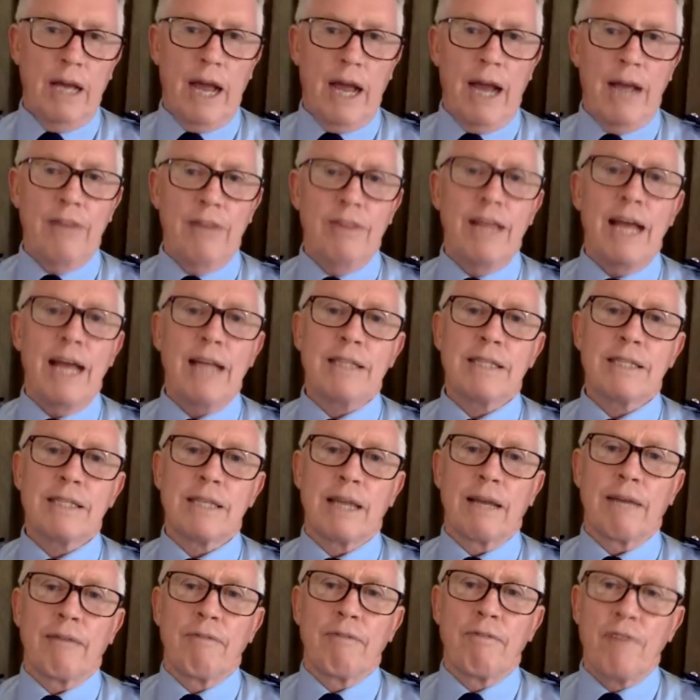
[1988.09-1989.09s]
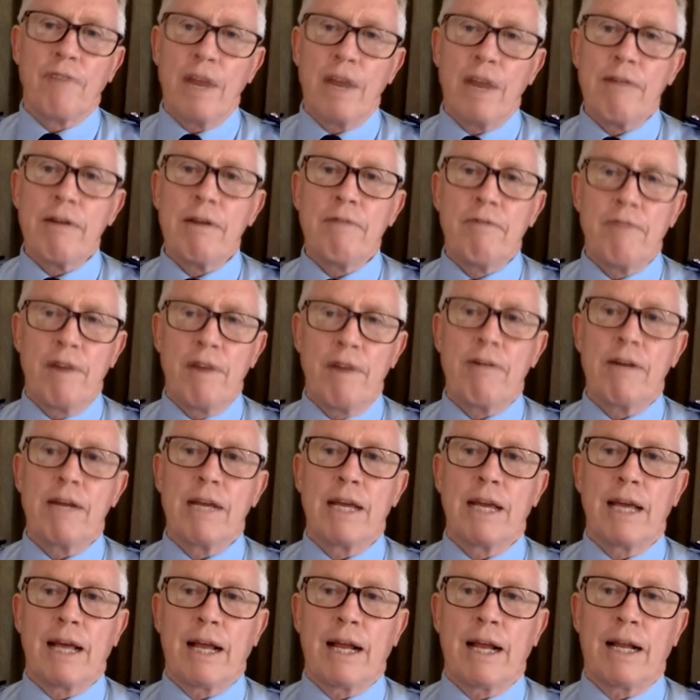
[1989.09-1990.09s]
And that's a very, very
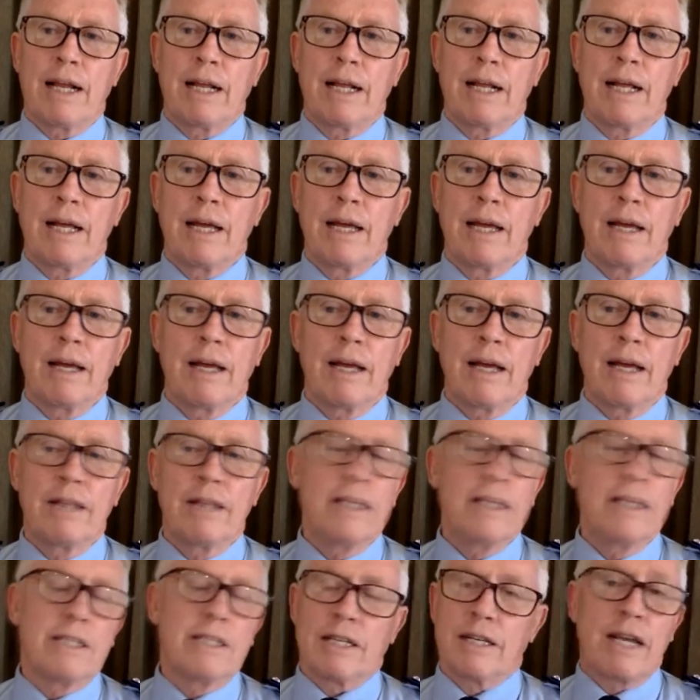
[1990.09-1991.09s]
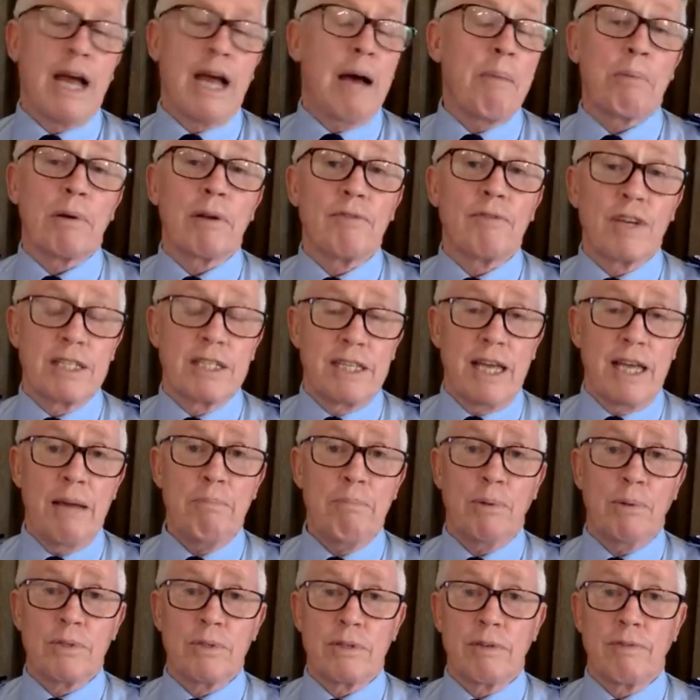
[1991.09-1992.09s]
clear, and there's a couple of
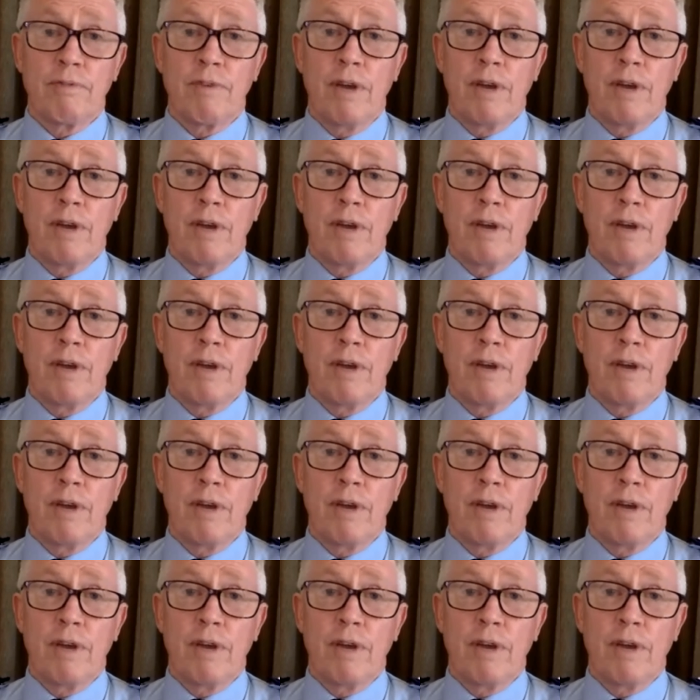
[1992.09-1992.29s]
examples